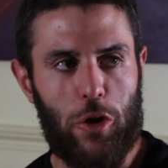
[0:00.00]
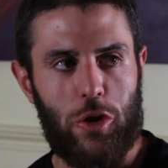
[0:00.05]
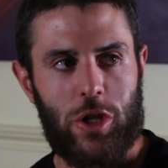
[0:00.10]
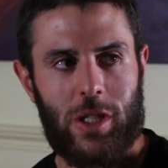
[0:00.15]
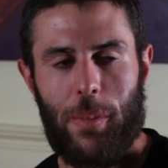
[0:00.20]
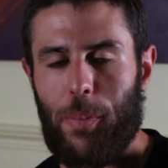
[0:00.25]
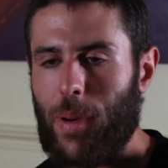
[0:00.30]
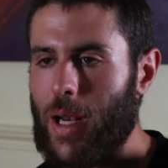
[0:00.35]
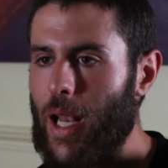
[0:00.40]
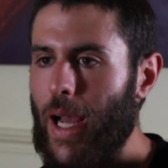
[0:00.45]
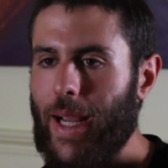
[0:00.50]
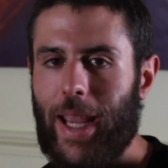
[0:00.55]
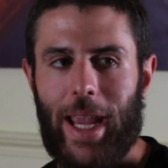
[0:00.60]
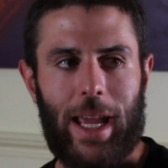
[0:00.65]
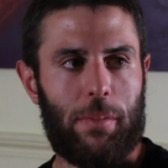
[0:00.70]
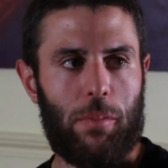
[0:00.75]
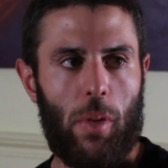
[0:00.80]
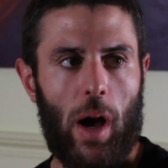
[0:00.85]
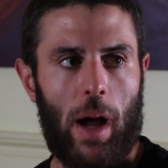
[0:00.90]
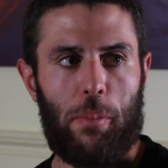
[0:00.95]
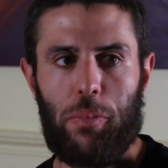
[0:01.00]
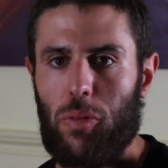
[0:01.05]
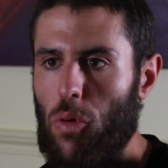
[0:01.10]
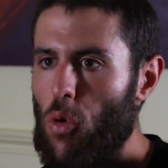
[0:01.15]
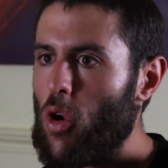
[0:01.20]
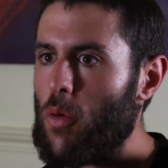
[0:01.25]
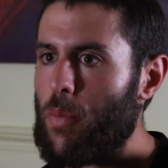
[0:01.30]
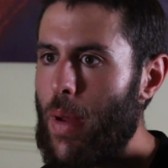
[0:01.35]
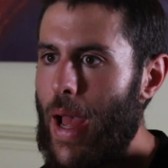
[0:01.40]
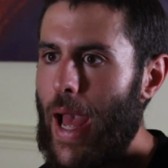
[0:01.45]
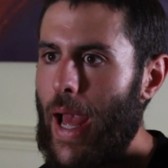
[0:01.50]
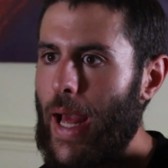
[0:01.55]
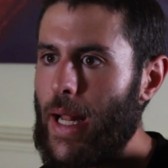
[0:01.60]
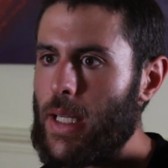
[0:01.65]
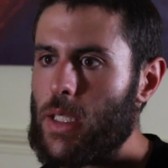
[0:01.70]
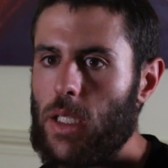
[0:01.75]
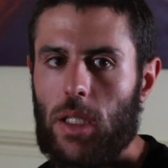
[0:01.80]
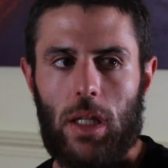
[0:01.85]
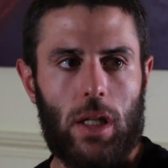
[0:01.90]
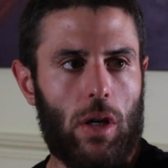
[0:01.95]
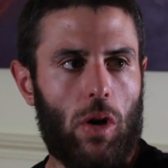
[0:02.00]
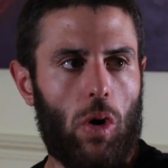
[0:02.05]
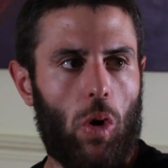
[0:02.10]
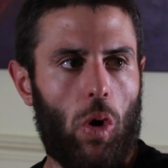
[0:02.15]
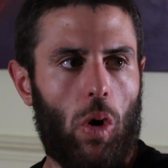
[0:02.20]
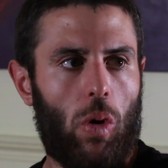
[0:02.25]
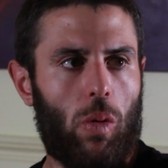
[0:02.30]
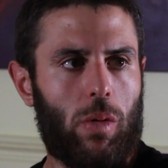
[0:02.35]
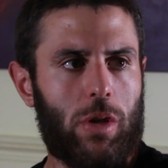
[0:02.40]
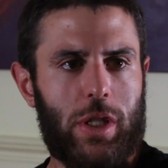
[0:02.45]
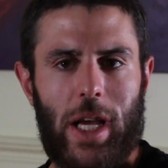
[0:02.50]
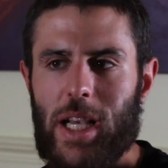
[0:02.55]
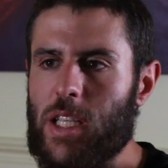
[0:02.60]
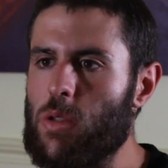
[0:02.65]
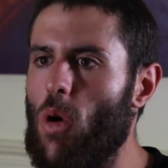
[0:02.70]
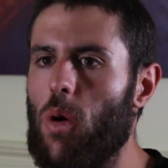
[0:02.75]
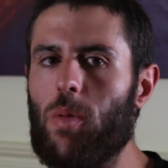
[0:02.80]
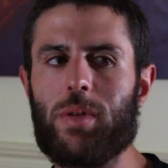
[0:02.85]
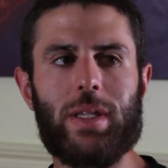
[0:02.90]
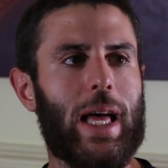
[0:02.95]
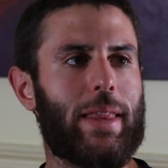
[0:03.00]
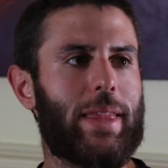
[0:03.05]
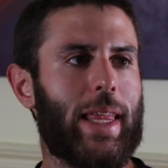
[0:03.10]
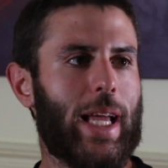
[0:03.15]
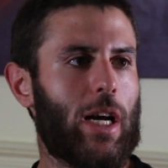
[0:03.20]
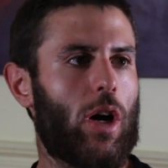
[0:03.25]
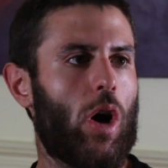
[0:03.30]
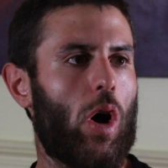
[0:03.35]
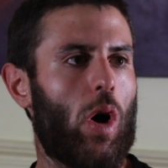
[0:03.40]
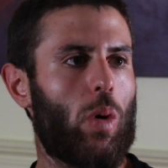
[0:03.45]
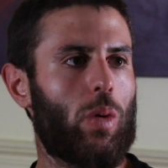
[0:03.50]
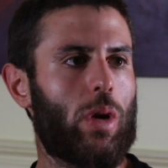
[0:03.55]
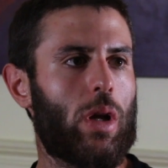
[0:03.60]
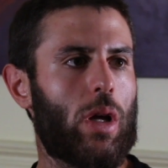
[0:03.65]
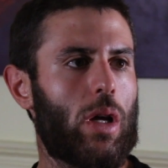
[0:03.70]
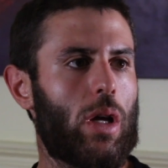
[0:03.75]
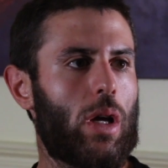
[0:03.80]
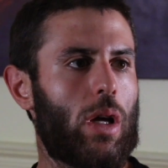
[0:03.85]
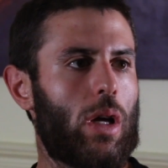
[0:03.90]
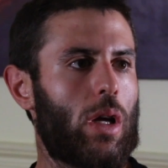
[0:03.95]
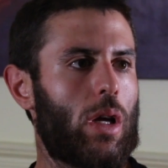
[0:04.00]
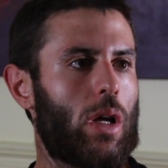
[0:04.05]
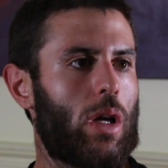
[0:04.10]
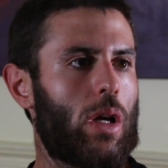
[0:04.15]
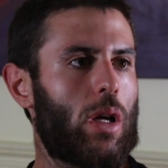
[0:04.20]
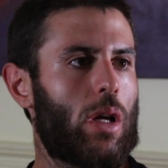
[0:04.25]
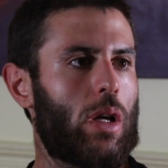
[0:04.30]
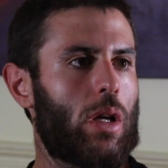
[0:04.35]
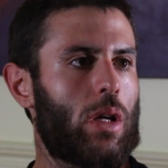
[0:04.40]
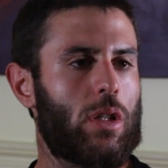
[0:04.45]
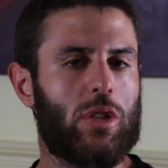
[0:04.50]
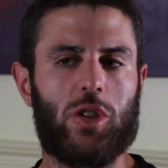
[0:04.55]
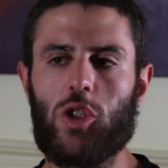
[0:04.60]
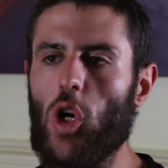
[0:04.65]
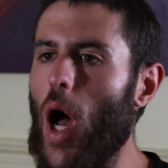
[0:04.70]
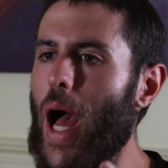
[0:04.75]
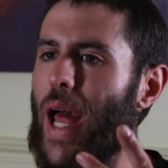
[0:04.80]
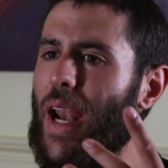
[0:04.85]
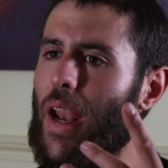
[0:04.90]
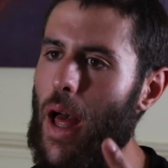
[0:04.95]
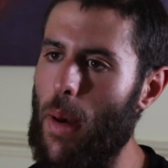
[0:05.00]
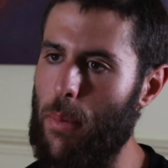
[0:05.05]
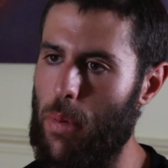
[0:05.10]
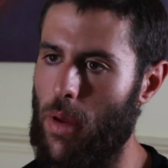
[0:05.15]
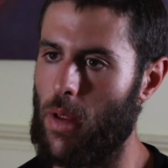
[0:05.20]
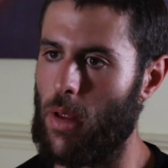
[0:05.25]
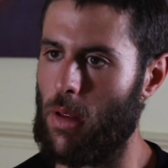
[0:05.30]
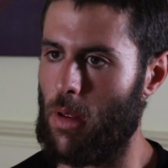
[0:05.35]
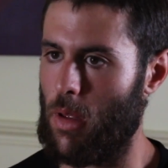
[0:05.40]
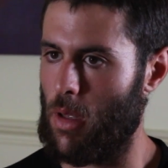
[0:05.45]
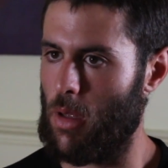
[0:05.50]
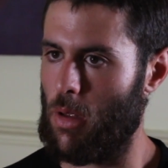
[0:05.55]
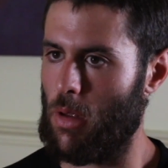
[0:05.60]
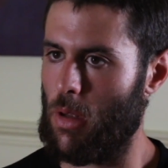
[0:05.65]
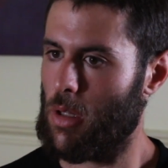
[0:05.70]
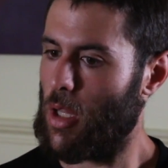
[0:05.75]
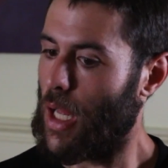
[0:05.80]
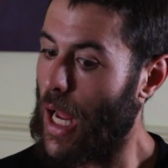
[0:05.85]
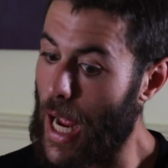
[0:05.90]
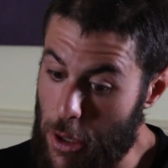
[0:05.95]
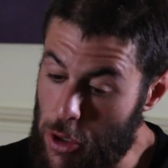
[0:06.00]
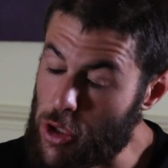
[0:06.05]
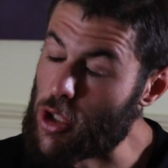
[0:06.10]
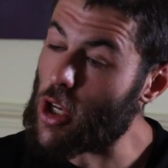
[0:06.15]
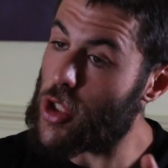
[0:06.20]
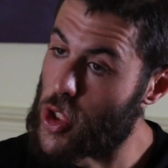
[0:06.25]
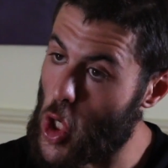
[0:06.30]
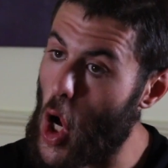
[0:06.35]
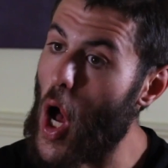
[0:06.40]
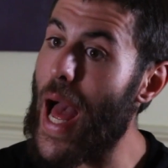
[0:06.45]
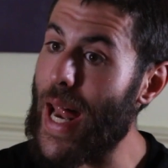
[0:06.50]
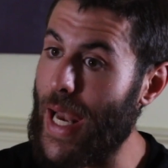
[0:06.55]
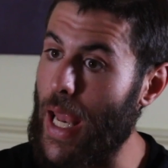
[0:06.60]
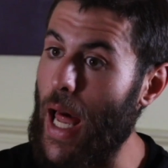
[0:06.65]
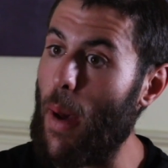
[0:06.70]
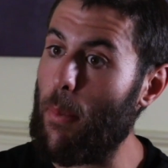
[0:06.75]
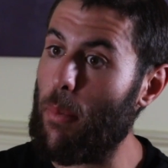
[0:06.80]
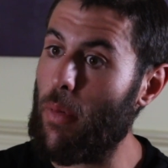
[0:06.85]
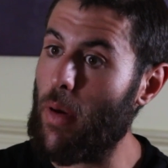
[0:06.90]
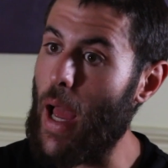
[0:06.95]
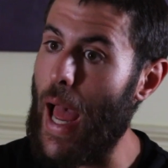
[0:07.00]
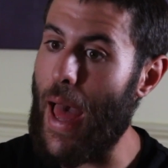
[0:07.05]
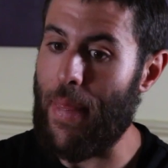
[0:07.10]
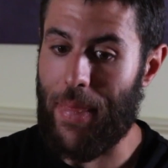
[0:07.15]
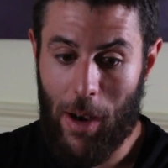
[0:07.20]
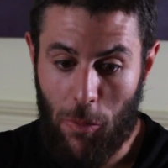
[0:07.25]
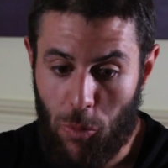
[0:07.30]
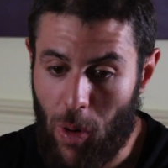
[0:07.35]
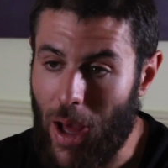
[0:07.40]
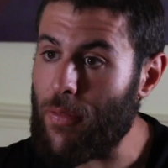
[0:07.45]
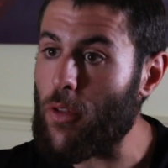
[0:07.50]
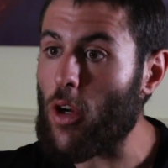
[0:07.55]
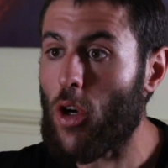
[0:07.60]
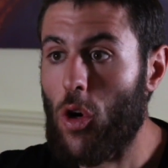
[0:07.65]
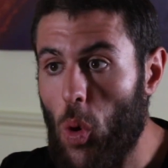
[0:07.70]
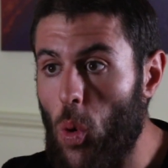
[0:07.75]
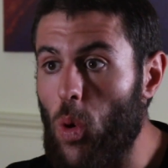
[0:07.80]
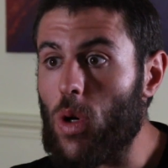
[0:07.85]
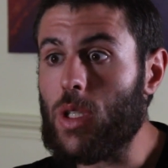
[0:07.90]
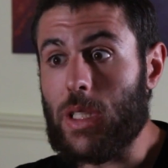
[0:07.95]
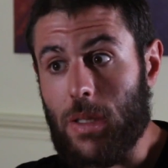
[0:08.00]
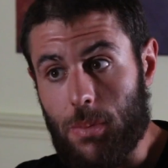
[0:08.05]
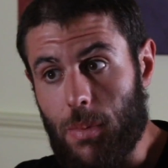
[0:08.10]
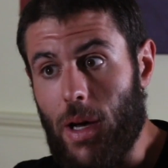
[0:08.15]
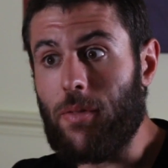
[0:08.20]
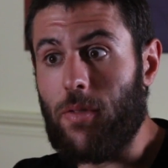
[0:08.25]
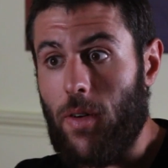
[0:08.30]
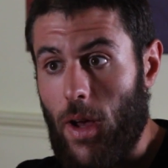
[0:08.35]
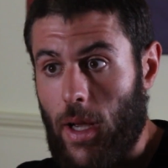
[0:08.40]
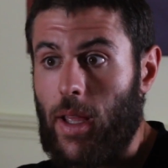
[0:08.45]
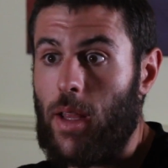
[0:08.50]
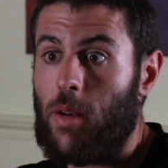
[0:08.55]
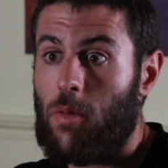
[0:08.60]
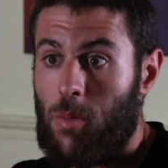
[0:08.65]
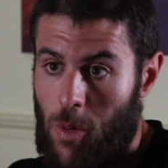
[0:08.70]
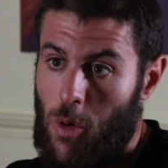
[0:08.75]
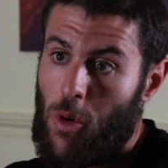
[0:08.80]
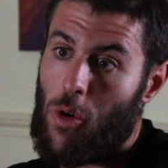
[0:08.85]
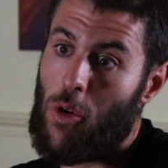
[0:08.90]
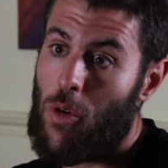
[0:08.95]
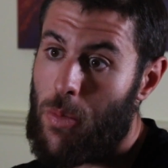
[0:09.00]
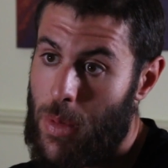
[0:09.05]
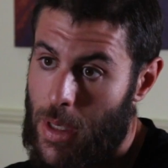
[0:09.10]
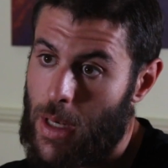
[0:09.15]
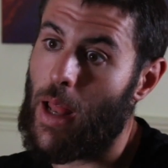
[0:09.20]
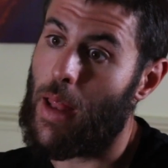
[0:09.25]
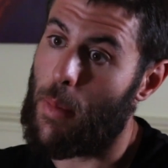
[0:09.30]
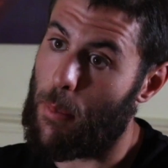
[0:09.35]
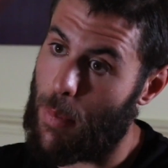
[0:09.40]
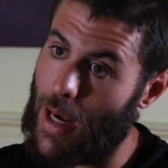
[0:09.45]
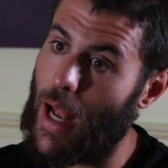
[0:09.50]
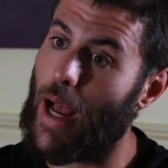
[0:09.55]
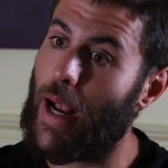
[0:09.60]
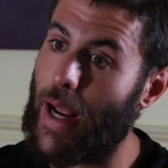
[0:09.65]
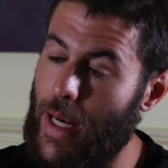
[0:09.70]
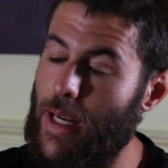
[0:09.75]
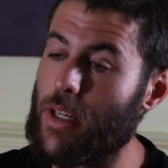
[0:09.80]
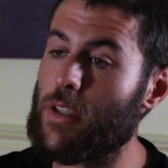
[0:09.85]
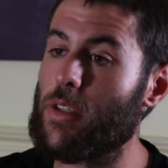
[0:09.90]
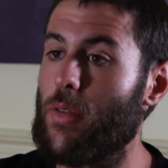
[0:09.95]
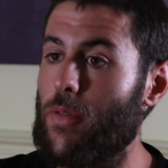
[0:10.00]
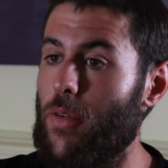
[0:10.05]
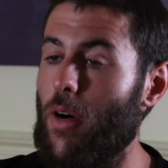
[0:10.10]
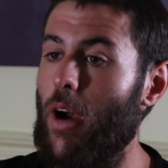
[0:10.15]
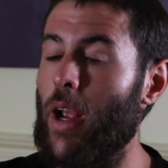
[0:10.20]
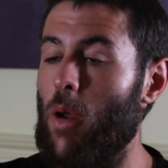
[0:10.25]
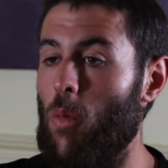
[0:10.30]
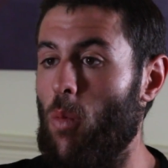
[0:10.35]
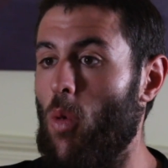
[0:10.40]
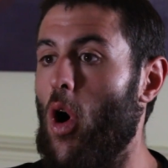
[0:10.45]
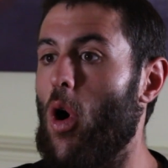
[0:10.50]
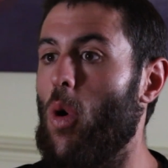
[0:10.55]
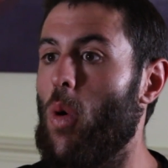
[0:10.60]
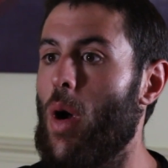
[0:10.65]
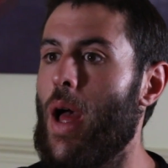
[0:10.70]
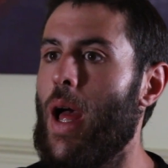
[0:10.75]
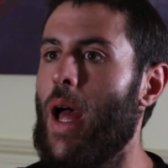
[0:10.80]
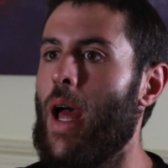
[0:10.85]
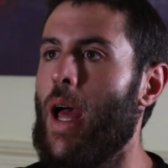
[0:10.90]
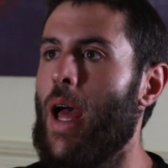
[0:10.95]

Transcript: used to plug in my broadband, or, Jess, what was that thing called? Dial-up. Like, I used to dial up and then run the cord to my fucking room and then plug it into the fucking wall.